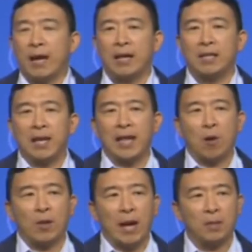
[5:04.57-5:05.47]
I can say
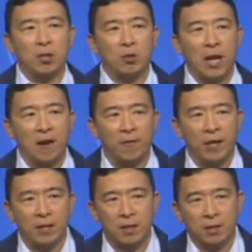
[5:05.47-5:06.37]
that with absolute
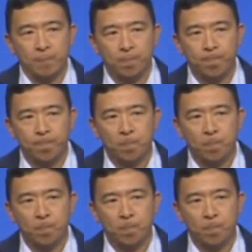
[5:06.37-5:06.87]
confidence.